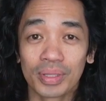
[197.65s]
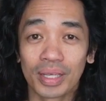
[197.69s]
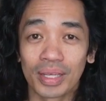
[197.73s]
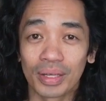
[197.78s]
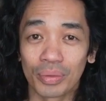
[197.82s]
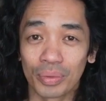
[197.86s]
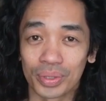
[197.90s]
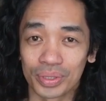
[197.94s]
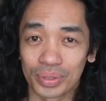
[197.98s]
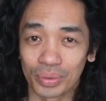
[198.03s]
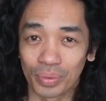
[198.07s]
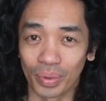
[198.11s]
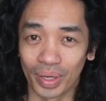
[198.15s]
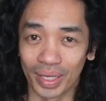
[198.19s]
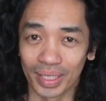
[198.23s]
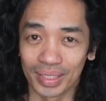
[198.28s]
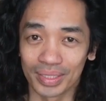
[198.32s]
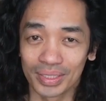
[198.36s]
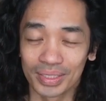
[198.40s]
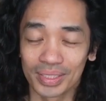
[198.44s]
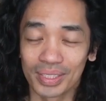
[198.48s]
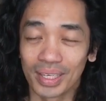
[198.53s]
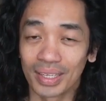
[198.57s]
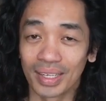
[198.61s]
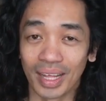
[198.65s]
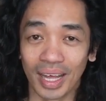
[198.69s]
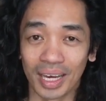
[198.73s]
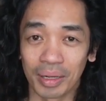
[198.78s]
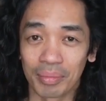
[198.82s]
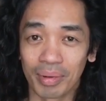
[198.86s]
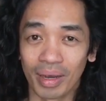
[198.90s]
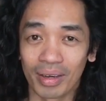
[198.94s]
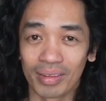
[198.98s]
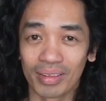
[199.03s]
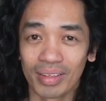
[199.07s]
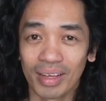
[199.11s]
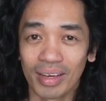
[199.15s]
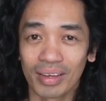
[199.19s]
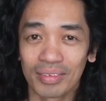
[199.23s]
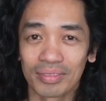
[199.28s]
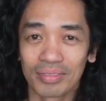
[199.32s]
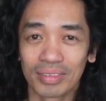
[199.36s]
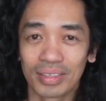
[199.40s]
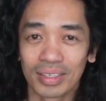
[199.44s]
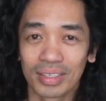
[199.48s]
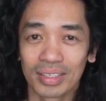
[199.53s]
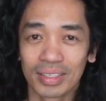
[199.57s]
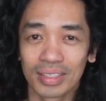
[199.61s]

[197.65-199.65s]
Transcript: it was arranged, not about love.